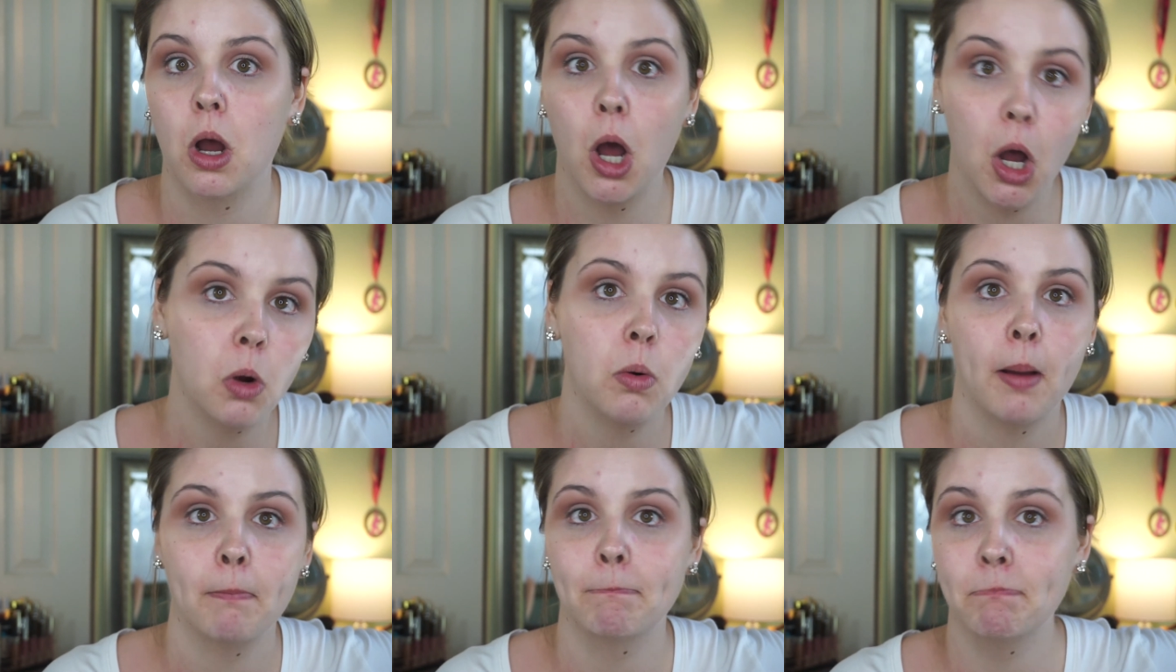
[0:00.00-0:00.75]
Oh
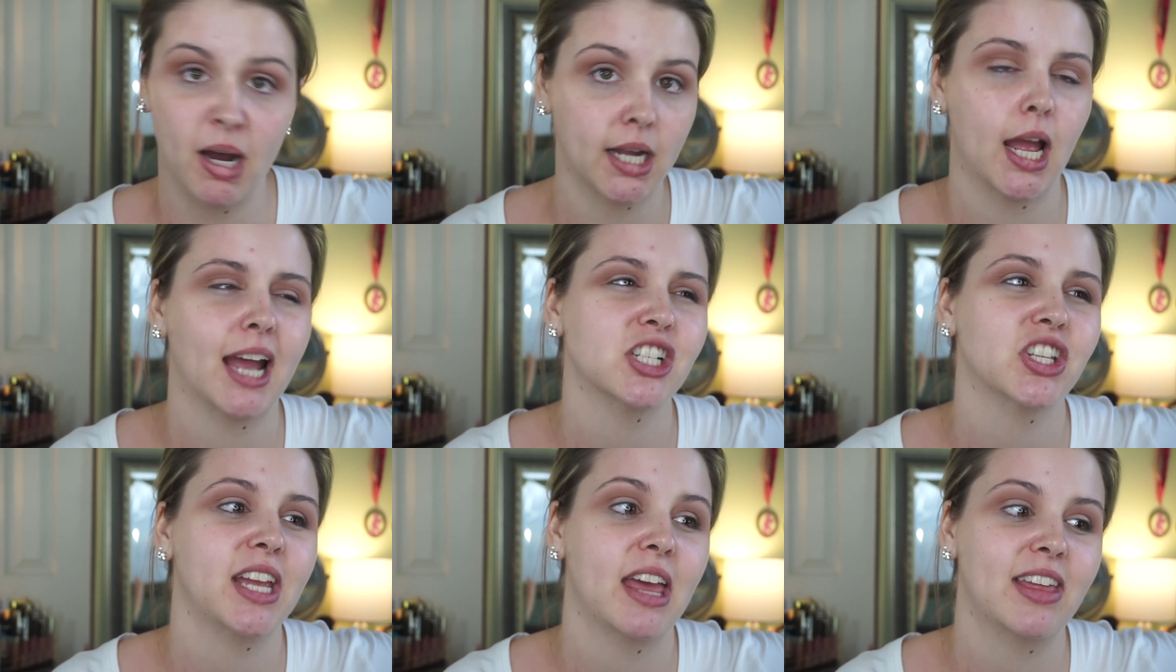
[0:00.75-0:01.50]
my,
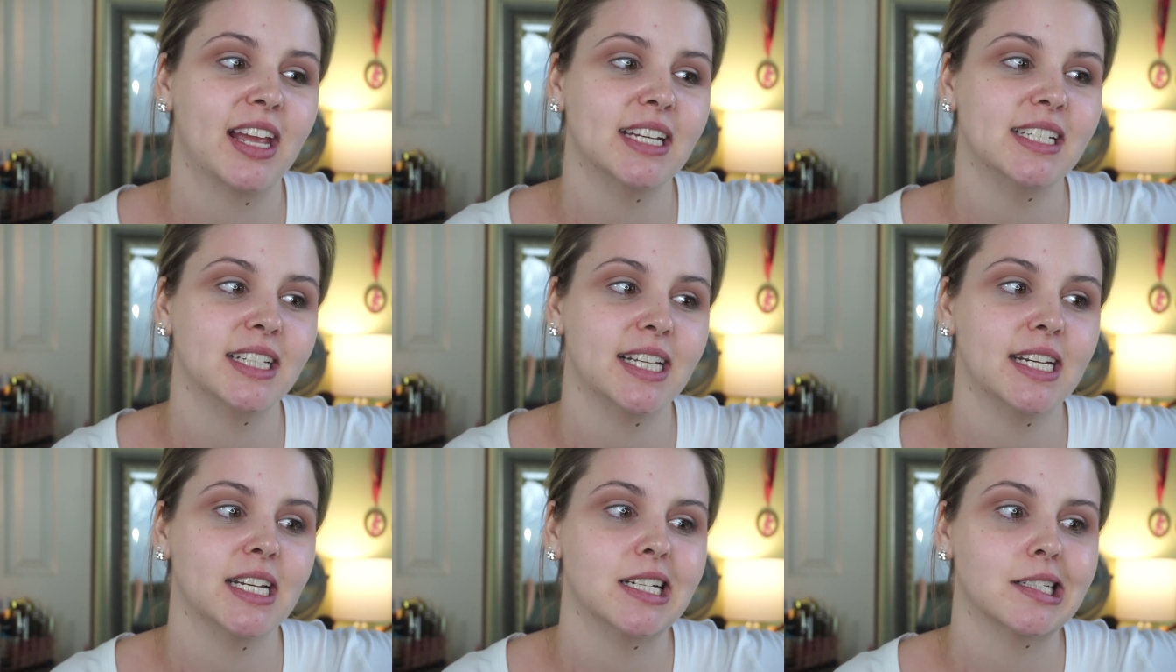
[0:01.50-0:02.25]
actually I think I
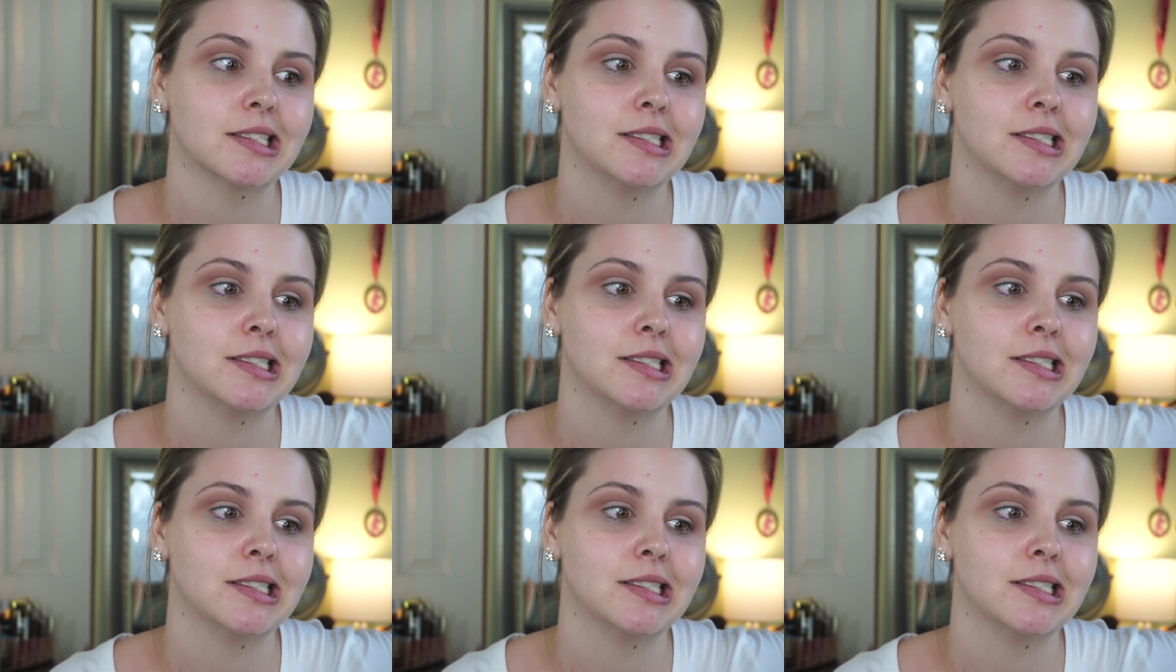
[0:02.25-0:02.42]
deleted it.